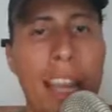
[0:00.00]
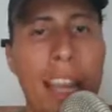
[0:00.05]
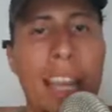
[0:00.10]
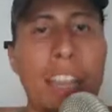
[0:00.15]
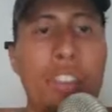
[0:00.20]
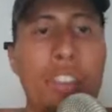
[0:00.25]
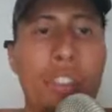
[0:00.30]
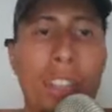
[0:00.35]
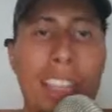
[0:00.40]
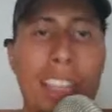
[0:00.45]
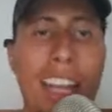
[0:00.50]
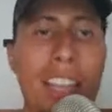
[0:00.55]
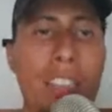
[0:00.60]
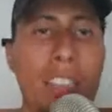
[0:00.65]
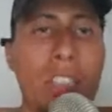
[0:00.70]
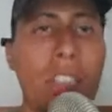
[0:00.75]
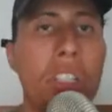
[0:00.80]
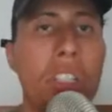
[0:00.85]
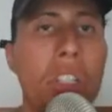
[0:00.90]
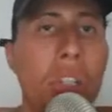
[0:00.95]
and you can
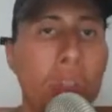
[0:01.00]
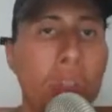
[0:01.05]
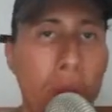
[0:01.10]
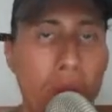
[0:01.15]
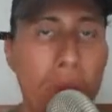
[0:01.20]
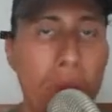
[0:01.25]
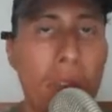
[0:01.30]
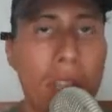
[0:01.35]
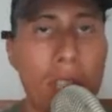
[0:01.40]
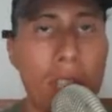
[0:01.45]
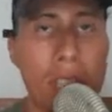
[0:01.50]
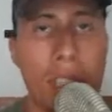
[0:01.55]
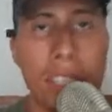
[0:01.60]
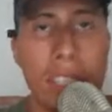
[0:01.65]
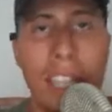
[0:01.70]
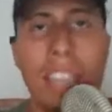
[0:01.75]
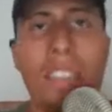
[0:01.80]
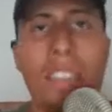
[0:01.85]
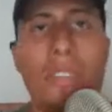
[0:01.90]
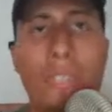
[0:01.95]
actually include this
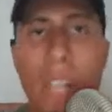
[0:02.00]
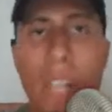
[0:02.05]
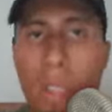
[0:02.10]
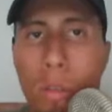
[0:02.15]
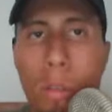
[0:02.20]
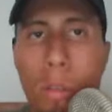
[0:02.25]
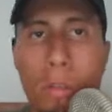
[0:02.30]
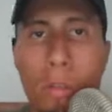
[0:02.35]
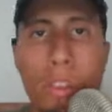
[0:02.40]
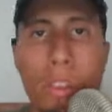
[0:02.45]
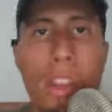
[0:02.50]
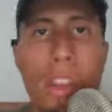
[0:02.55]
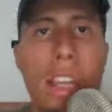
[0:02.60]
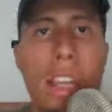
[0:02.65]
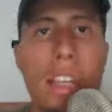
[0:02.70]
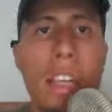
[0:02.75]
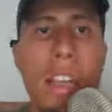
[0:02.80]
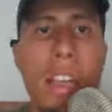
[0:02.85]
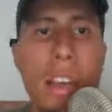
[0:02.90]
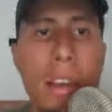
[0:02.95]
in the follow-up so
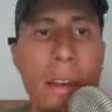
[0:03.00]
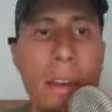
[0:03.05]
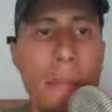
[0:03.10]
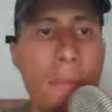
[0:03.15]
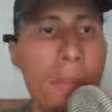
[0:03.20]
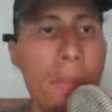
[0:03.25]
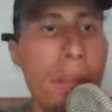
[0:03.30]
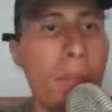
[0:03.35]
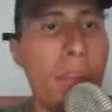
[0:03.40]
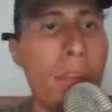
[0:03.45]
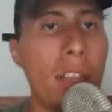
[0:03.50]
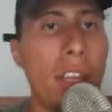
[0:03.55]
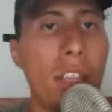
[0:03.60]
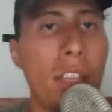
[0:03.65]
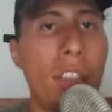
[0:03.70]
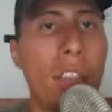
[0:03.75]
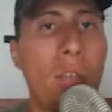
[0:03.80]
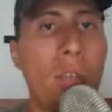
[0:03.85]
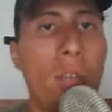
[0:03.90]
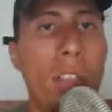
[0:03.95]
that maybe they
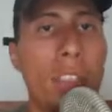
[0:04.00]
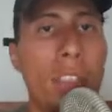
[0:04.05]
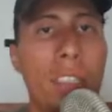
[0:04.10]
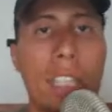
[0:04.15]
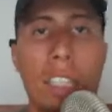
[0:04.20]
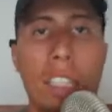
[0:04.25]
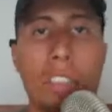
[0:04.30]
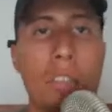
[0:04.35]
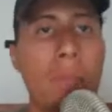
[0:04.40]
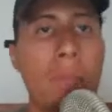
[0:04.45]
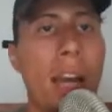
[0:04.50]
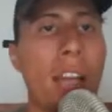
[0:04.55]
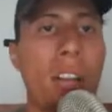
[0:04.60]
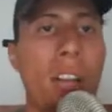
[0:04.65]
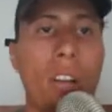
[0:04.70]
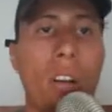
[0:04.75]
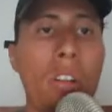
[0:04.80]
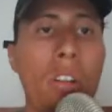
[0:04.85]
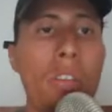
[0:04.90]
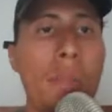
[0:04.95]
don't want to text you back or
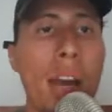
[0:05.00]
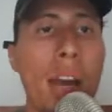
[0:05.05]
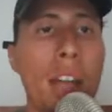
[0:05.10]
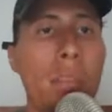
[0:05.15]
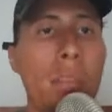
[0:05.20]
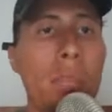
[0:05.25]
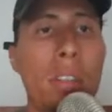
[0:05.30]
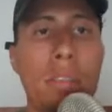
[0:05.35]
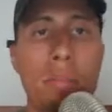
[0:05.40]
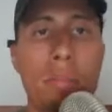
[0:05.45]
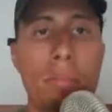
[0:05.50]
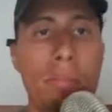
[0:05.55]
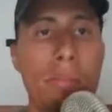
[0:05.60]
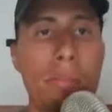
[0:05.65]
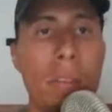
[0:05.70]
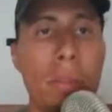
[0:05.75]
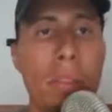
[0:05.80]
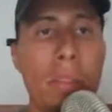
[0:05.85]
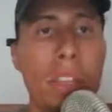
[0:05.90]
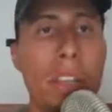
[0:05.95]
call you back, but
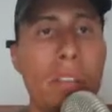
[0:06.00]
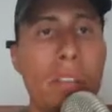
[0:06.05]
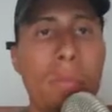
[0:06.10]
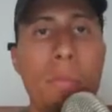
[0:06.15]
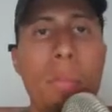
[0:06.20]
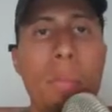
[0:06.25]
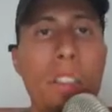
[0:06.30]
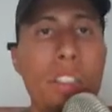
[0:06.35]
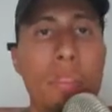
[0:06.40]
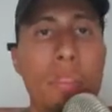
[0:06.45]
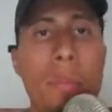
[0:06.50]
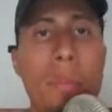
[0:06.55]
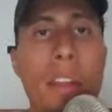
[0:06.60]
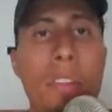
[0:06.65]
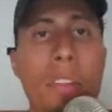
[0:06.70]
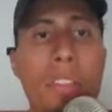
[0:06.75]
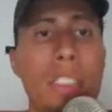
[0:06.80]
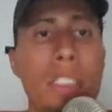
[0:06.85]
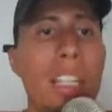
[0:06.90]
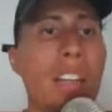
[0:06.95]
maybe they'd much
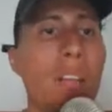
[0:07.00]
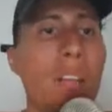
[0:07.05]
rather set an